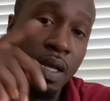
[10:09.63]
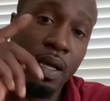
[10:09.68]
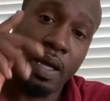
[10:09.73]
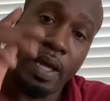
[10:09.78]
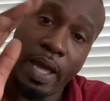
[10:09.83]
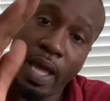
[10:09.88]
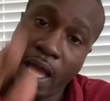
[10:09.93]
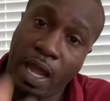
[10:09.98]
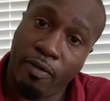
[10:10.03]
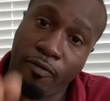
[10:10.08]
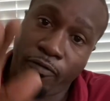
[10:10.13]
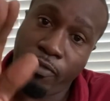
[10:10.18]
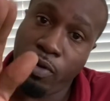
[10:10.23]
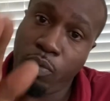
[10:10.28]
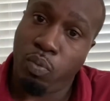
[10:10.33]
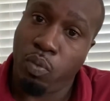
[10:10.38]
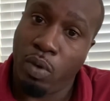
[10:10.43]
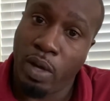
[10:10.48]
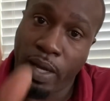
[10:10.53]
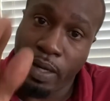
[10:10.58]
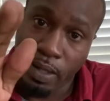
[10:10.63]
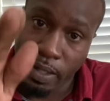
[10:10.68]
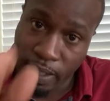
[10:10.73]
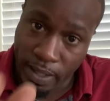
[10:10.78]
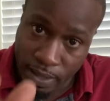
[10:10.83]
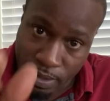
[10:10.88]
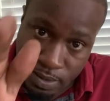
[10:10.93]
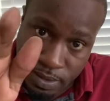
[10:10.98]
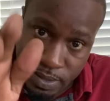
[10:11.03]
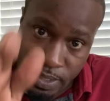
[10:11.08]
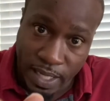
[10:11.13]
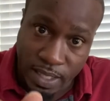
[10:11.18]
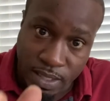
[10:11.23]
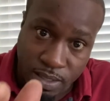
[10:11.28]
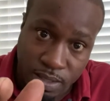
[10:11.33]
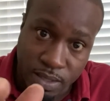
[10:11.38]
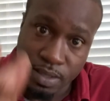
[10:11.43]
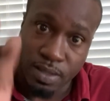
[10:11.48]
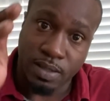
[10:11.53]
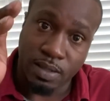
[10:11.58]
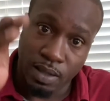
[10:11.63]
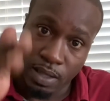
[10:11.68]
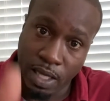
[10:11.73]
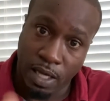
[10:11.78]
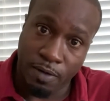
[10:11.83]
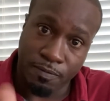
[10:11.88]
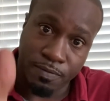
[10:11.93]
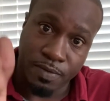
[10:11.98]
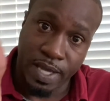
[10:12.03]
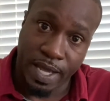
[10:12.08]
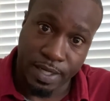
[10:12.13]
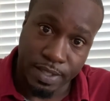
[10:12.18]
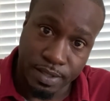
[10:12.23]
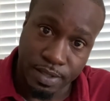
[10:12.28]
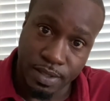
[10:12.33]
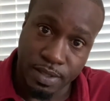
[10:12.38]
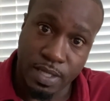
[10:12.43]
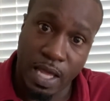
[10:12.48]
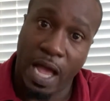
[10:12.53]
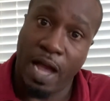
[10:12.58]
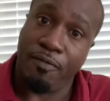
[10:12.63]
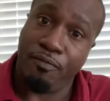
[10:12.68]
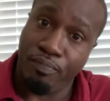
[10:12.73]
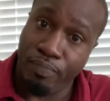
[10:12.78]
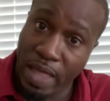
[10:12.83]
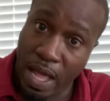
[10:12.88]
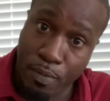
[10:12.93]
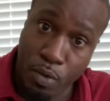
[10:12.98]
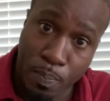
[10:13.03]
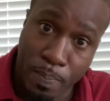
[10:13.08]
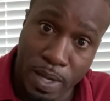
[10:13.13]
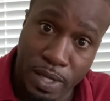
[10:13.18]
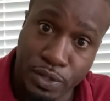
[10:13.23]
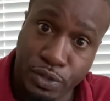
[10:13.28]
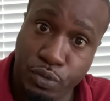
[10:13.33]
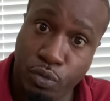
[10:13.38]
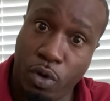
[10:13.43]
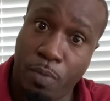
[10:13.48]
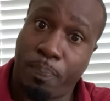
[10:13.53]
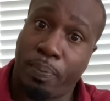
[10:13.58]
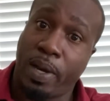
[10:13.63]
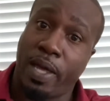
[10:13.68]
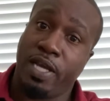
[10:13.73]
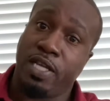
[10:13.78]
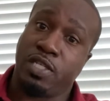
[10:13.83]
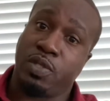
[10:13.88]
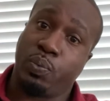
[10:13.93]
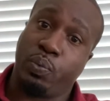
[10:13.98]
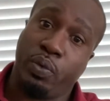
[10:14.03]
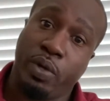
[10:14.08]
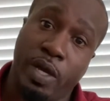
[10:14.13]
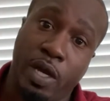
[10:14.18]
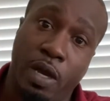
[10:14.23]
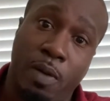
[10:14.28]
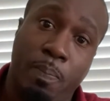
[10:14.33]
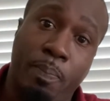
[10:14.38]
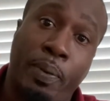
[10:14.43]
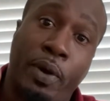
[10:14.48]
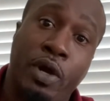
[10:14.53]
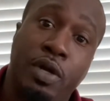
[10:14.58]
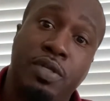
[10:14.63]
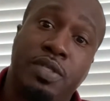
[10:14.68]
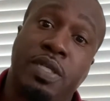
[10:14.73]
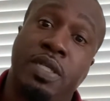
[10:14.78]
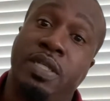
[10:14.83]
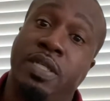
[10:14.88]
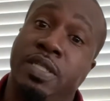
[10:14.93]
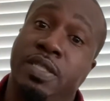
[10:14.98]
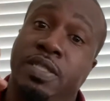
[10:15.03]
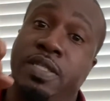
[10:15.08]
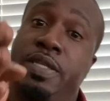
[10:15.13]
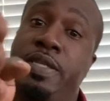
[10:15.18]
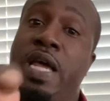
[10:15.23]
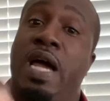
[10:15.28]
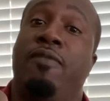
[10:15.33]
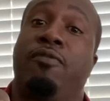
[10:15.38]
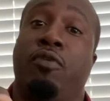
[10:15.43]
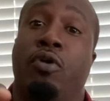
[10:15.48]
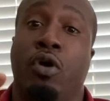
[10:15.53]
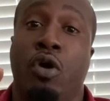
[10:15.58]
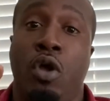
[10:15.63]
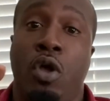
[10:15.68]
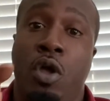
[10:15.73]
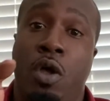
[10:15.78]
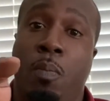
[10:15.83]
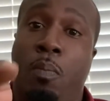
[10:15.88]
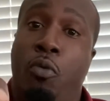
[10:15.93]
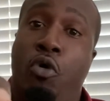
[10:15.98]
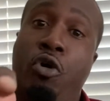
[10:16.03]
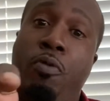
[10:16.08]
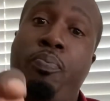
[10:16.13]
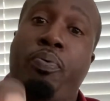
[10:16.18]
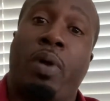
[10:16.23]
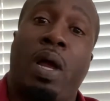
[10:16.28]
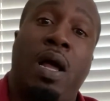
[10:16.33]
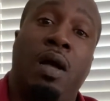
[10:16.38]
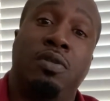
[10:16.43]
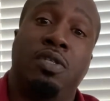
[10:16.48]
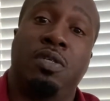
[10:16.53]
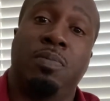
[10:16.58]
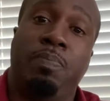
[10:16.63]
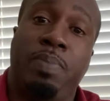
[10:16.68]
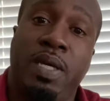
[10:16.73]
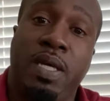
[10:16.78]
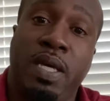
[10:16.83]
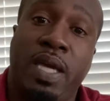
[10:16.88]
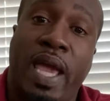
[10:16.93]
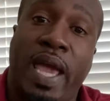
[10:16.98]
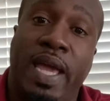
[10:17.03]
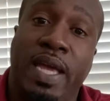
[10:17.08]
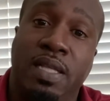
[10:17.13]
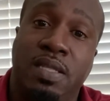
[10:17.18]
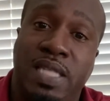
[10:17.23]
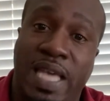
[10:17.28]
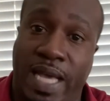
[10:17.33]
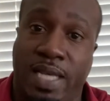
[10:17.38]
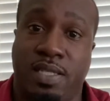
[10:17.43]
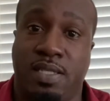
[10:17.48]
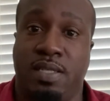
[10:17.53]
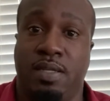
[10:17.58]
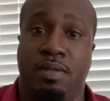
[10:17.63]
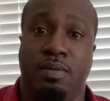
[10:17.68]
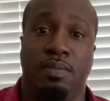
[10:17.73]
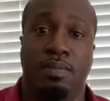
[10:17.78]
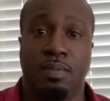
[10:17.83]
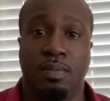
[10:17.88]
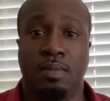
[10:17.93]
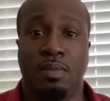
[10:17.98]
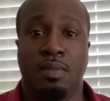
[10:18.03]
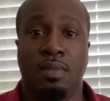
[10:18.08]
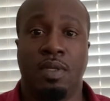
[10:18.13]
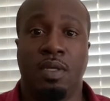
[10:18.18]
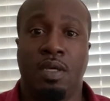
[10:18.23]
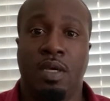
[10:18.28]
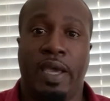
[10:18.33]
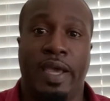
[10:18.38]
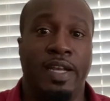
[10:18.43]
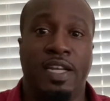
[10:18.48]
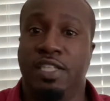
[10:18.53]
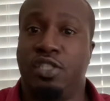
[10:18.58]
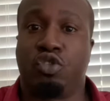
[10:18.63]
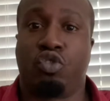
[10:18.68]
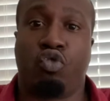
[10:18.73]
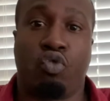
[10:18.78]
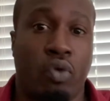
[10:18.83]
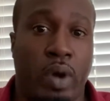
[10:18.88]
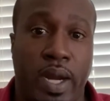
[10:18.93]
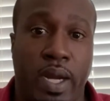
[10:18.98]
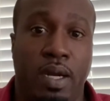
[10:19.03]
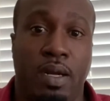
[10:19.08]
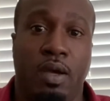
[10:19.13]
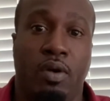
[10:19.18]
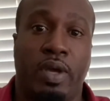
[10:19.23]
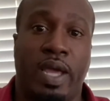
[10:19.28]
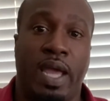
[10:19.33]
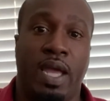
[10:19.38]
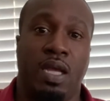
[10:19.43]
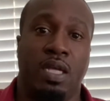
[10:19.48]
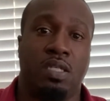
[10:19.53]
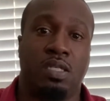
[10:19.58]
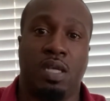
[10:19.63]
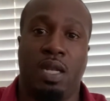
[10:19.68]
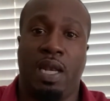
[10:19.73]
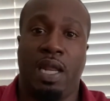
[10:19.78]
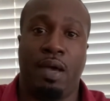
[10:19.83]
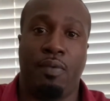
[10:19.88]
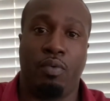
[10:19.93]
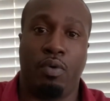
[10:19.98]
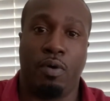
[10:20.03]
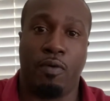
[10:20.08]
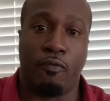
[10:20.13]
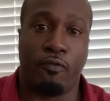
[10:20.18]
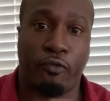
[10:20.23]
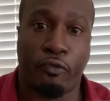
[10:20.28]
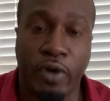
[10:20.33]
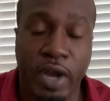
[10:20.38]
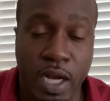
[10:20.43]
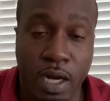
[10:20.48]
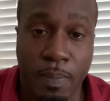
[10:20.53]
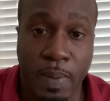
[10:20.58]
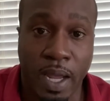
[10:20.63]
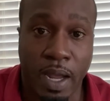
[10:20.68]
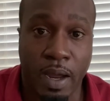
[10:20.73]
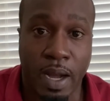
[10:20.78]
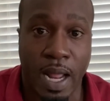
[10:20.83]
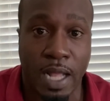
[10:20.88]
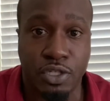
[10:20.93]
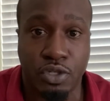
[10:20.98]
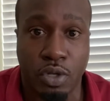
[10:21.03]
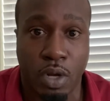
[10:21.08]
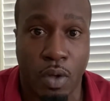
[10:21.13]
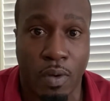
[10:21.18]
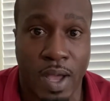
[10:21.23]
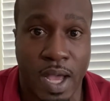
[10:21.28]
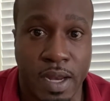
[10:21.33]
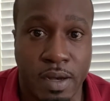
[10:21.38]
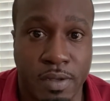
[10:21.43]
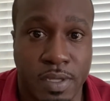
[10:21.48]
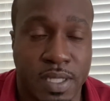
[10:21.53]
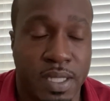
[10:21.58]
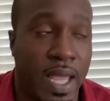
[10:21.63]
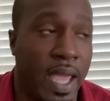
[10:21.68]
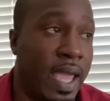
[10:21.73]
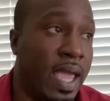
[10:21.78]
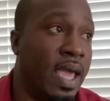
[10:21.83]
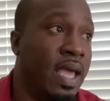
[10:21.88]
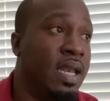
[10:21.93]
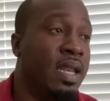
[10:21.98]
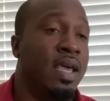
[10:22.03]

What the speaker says: Everyone in Texas loves Texas. I've never been to a place where a person is never more proud to be a Texan. And it's great, okay? It's a level of freedom here that you don't understand.